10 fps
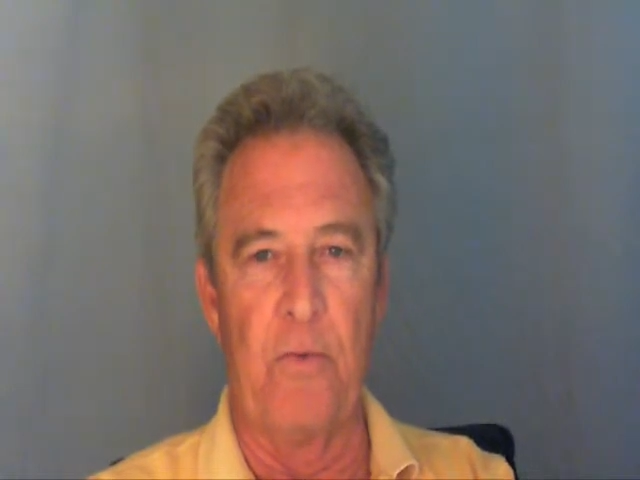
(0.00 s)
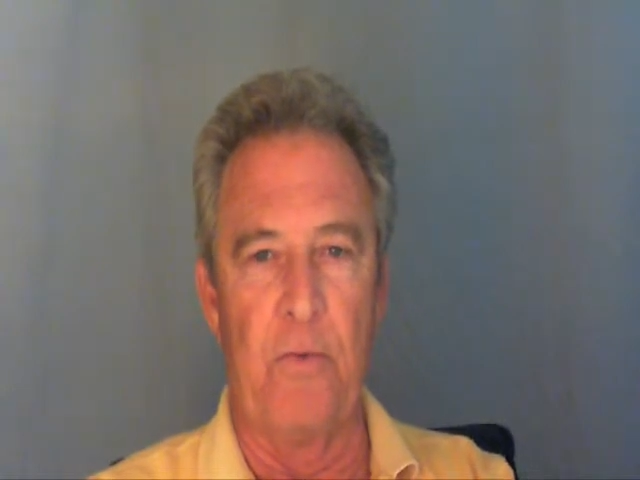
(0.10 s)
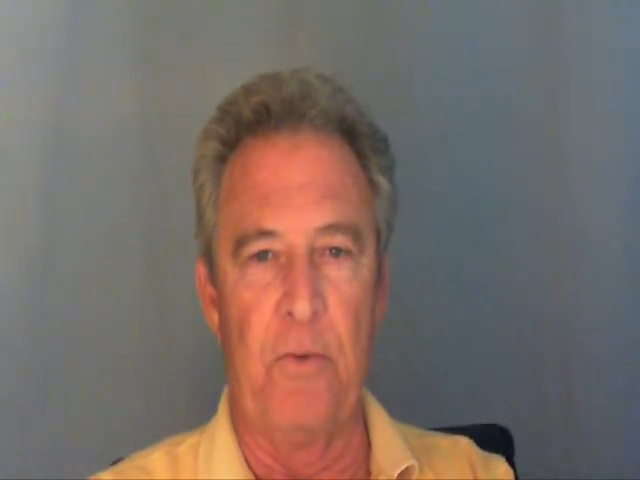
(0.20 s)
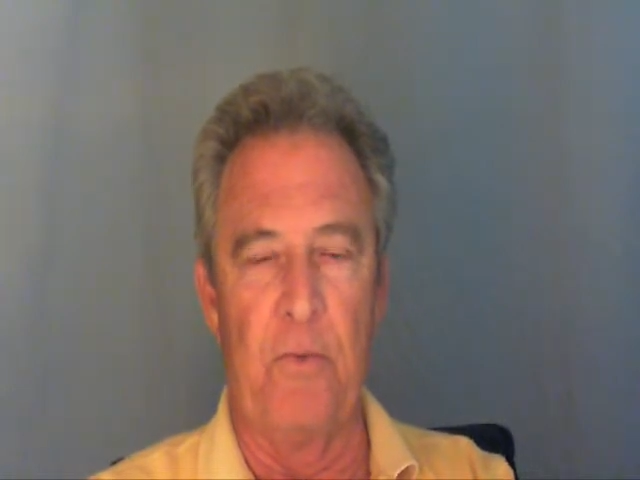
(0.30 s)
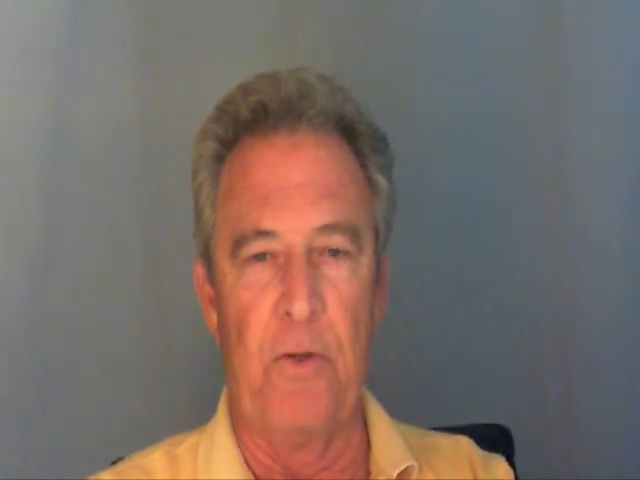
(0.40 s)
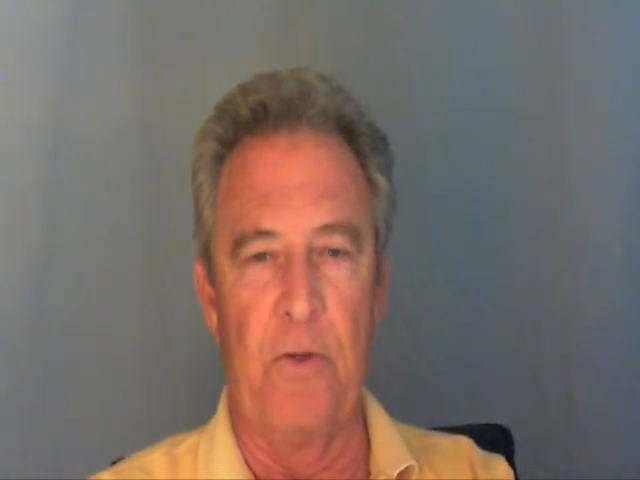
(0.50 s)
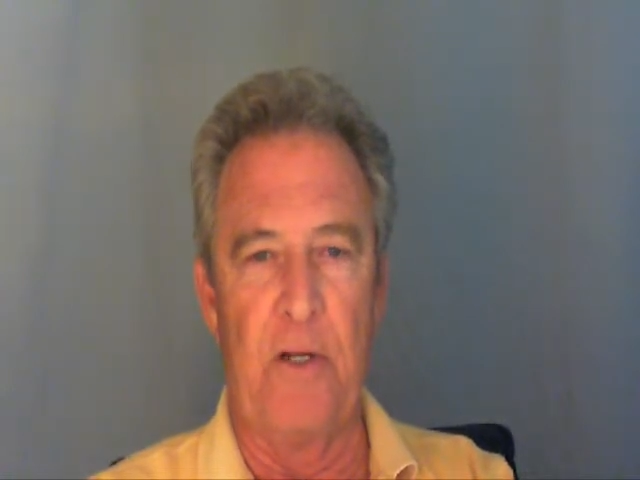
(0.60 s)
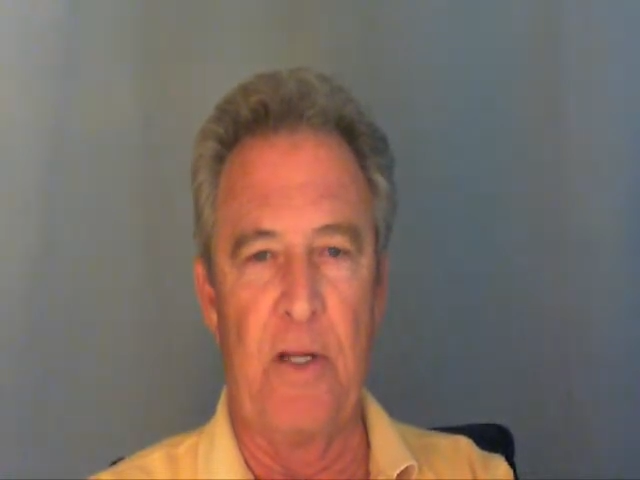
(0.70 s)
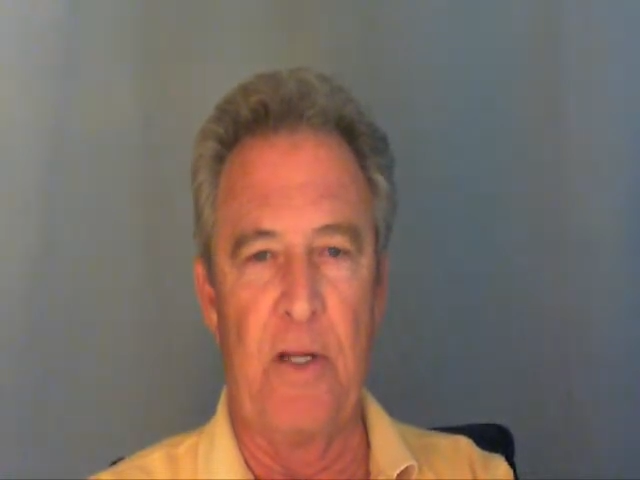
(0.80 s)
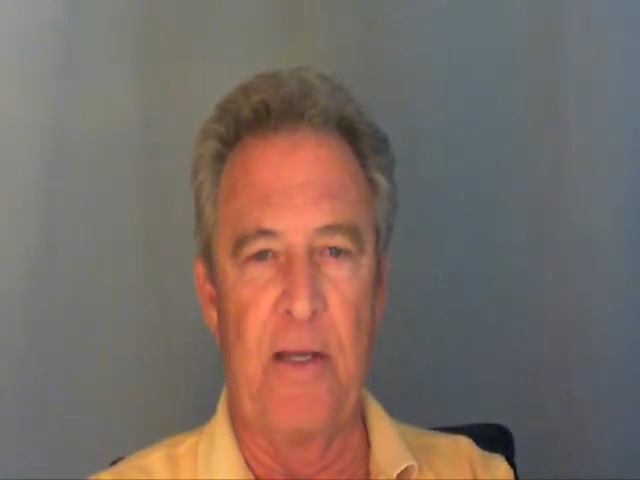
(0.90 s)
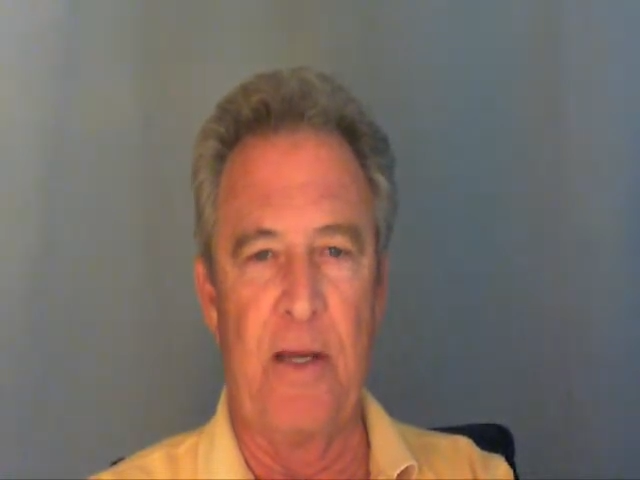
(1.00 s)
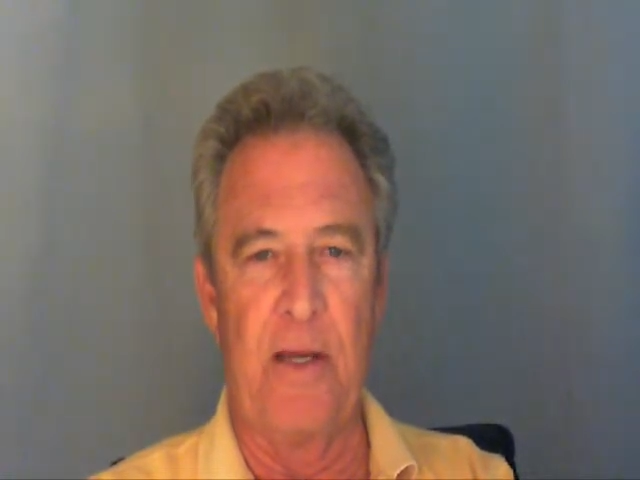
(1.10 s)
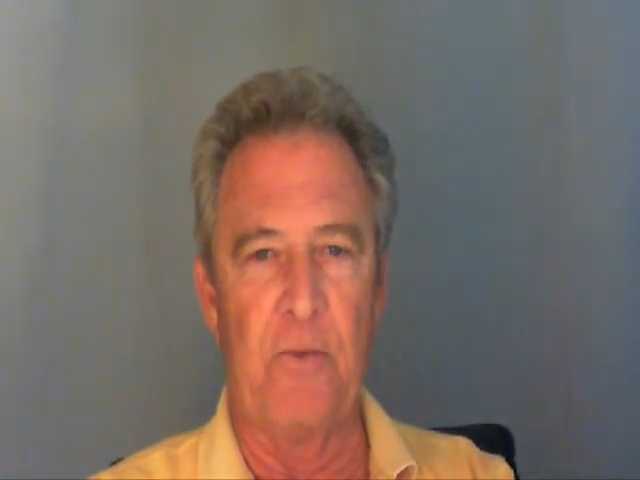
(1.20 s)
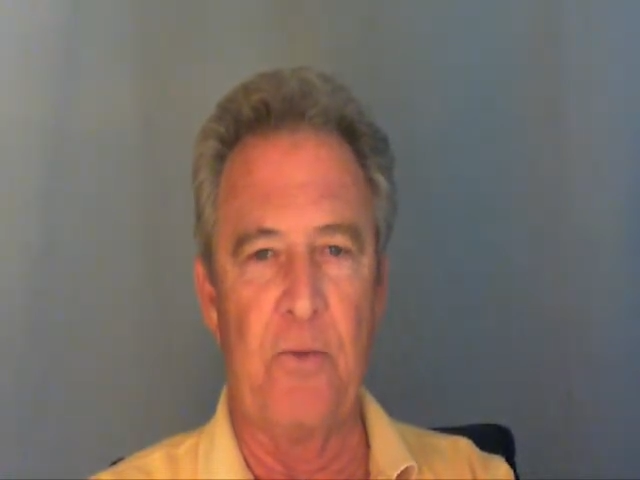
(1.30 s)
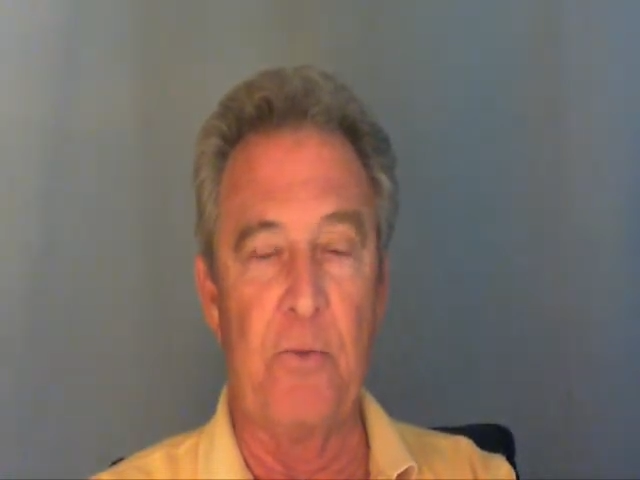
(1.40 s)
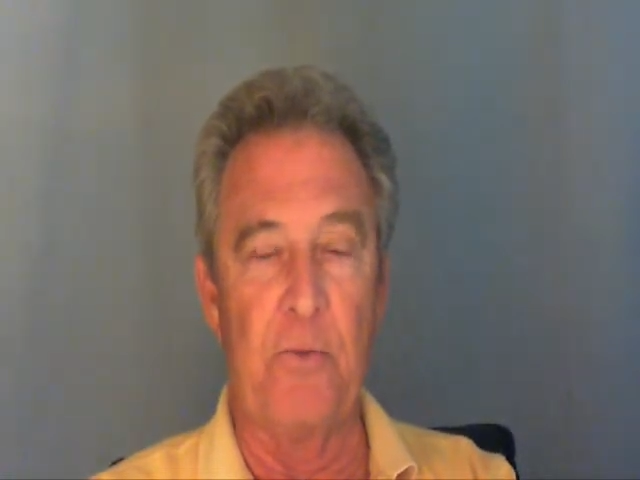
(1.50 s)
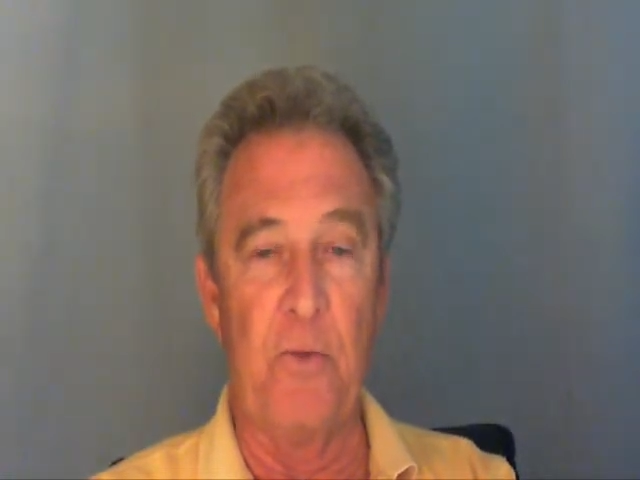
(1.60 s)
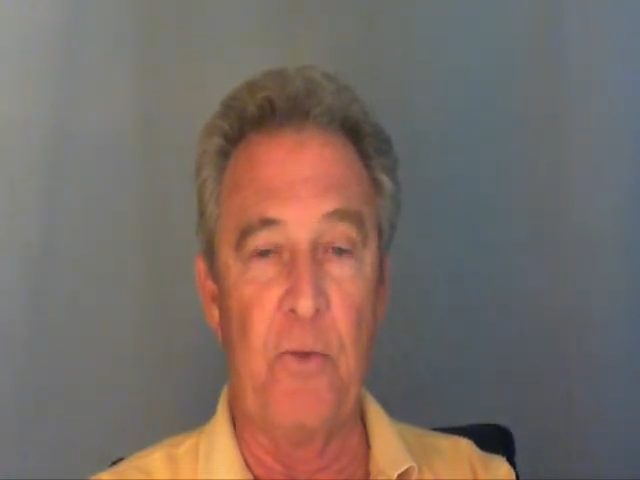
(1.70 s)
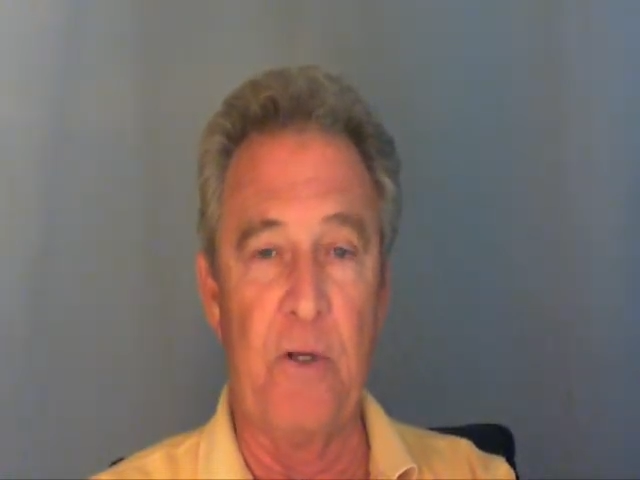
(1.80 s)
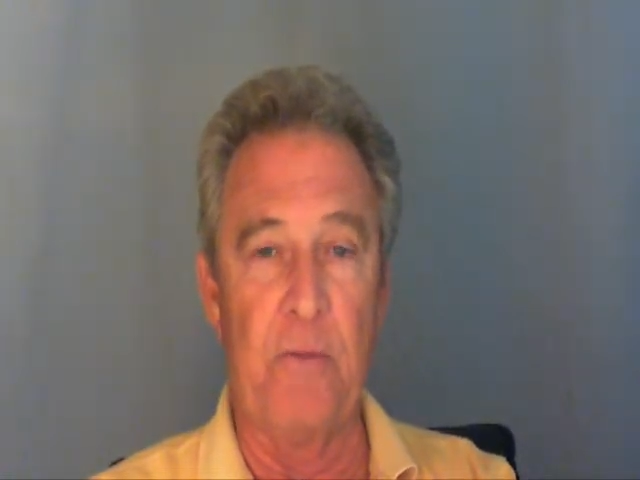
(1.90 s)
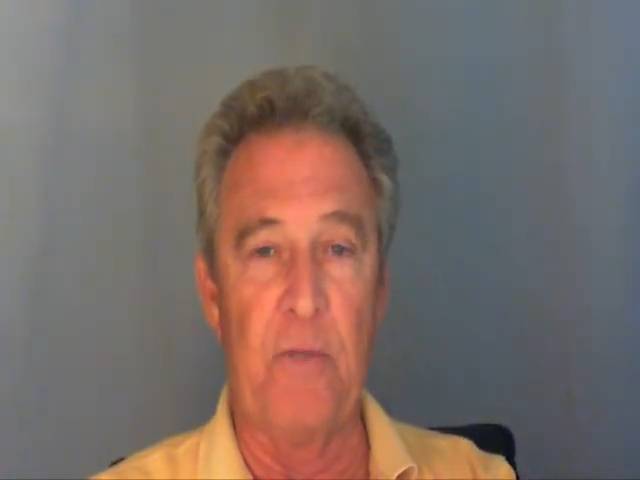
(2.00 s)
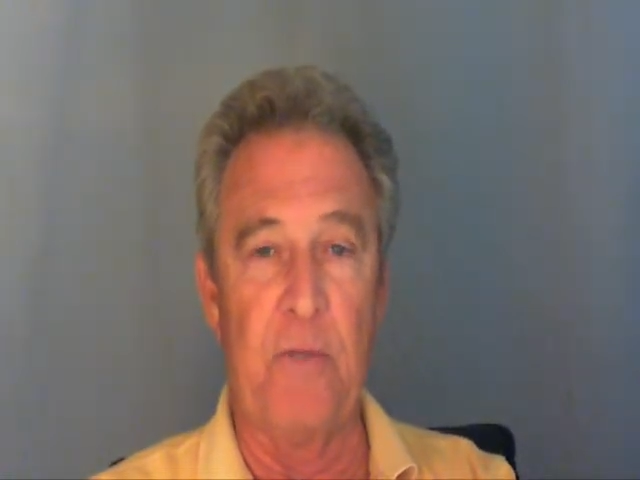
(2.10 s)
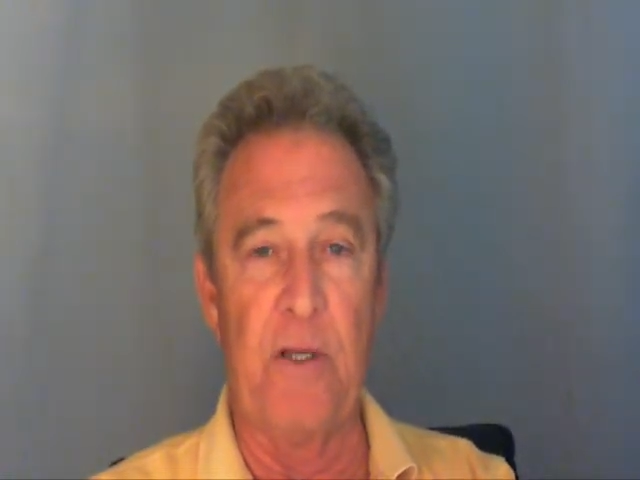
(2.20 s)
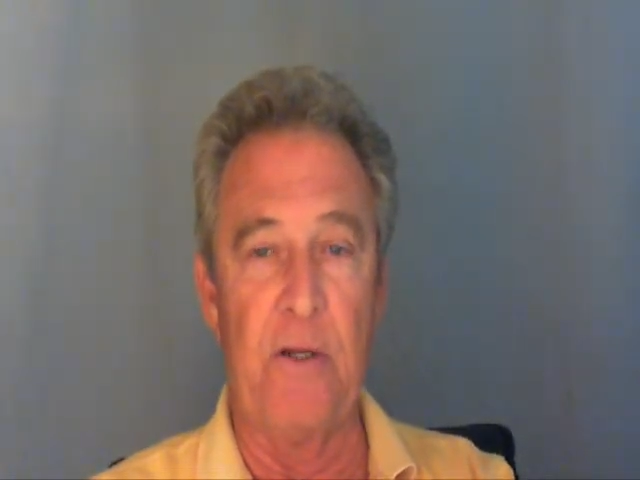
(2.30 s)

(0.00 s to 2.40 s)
When you click that, it's when you're doing a bid